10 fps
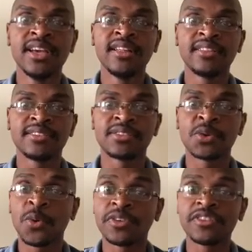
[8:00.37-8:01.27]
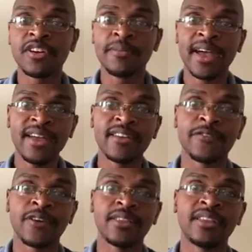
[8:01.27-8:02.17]
This is Corsair Mac, your
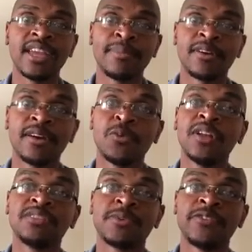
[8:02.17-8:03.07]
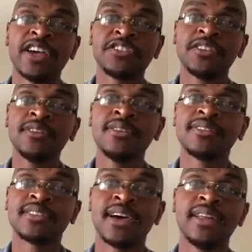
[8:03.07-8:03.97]
friendly neighborhood wellness professional,
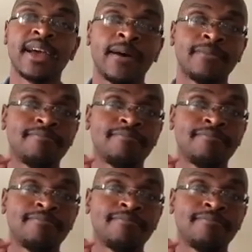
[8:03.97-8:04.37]
signing out.